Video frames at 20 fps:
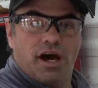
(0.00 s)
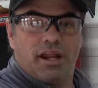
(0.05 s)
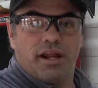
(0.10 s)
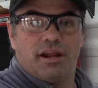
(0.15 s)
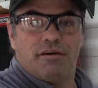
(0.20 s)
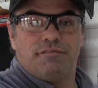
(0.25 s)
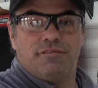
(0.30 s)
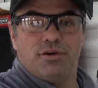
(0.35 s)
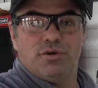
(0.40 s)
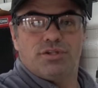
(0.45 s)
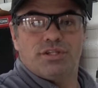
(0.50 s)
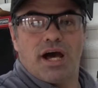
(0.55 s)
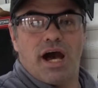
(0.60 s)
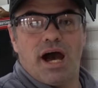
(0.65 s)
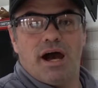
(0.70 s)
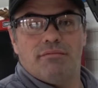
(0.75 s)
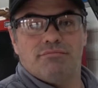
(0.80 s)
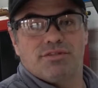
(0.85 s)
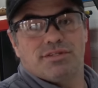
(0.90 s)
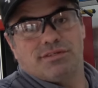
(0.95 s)
done it a few
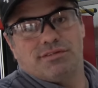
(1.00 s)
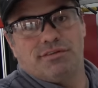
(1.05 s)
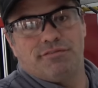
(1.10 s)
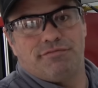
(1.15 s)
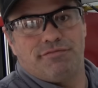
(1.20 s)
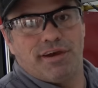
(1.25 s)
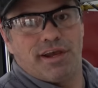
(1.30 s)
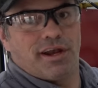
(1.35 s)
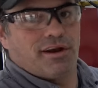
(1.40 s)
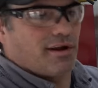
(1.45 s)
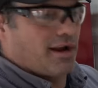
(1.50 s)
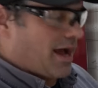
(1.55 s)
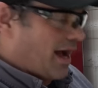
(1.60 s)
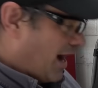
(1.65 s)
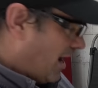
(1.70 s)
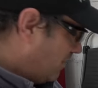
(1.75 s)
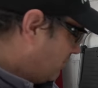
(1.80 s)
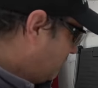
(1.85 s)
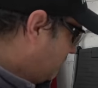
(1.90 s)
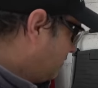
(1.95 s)
times, you figure it
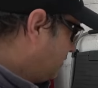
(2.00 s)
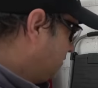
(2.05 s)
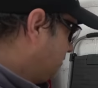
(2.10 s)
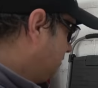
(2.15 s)
out.